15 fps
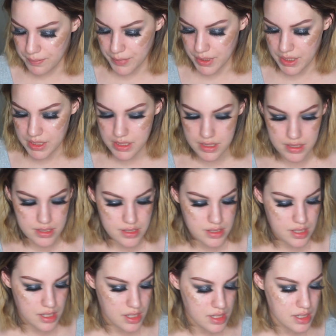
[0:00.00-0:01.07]

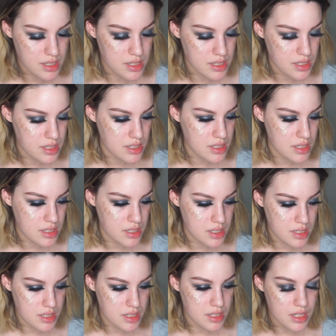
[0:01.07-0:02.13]
because
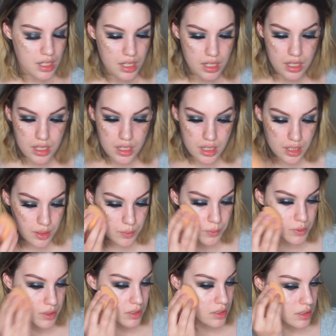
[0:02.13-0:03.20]
I
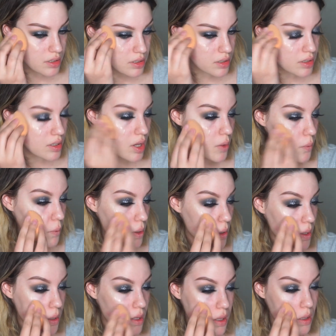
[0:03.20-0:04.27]
want to look
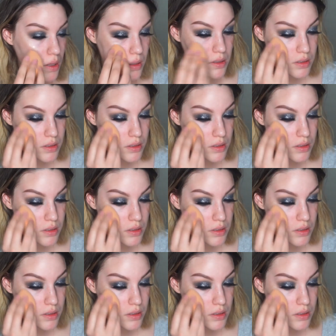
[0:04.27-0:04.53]
glowy.